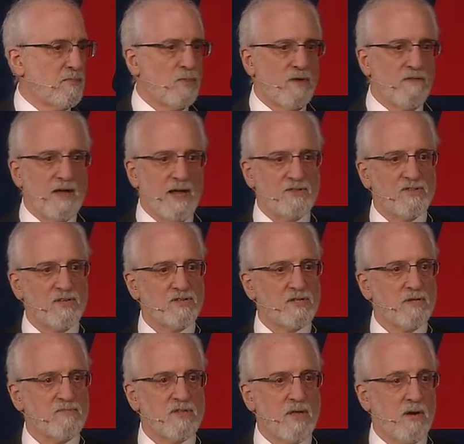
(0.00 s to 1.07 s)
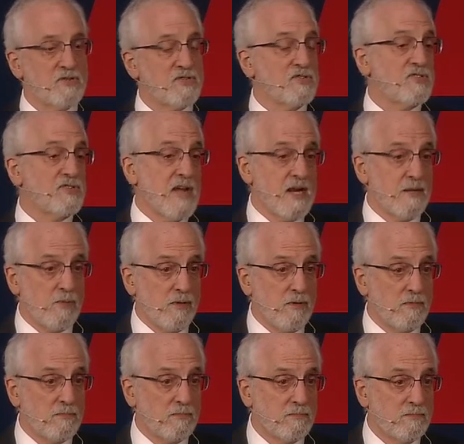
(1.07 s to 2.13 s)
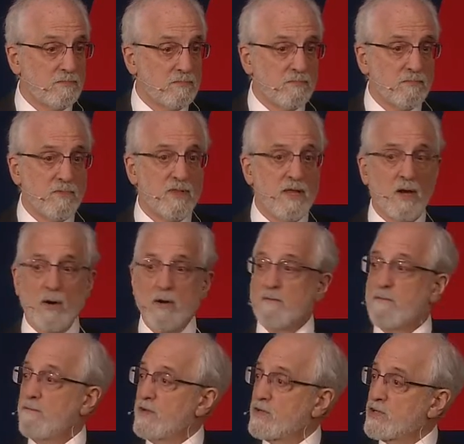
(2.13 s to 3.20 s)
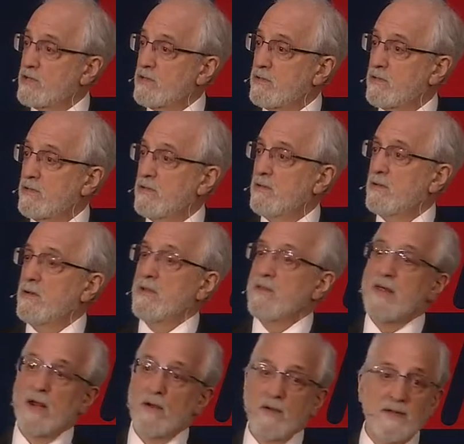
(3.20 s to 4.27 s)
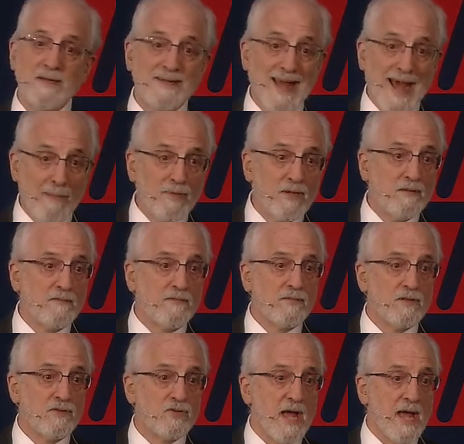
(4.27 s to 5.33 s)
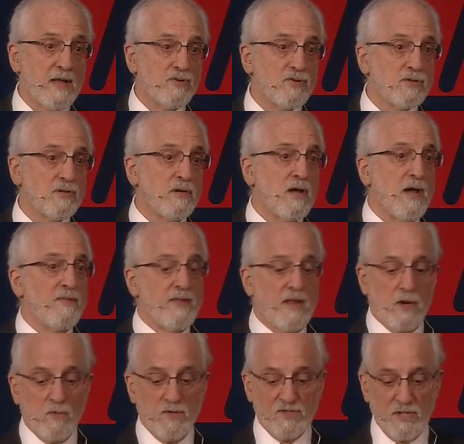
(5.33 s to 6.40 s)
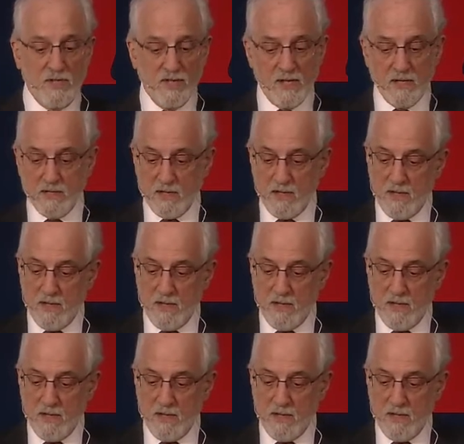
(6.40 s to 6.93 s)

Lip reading: We've had systems that are sustainable, that are efficient, that are adaptive to change, and that are resilient.